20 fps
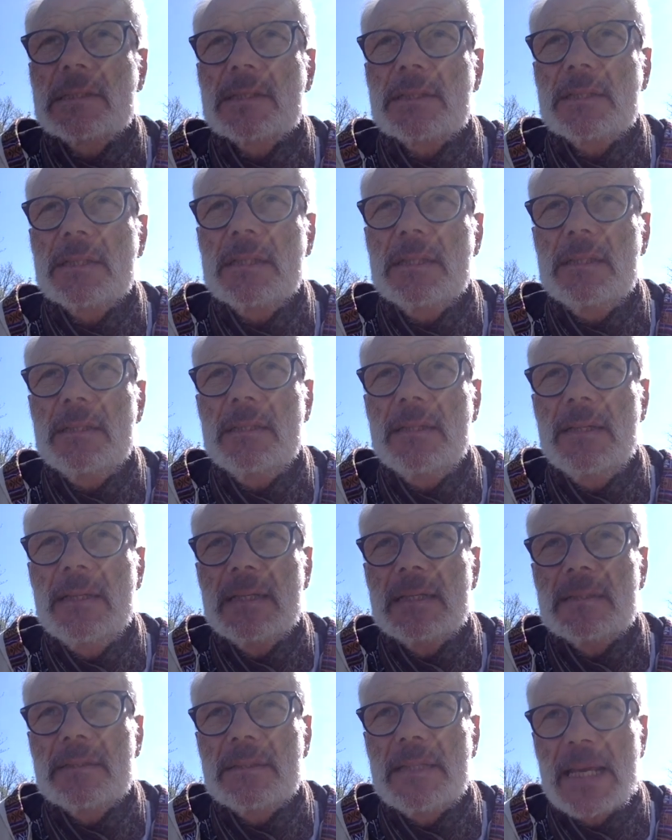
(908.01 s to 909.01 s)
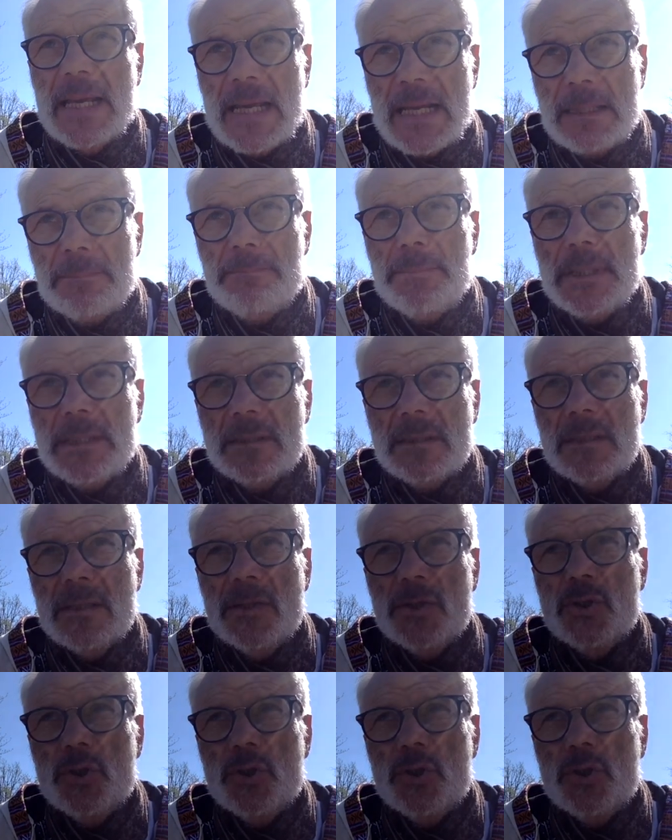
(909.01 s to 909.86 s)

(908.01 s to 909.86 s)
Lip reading: still. There had been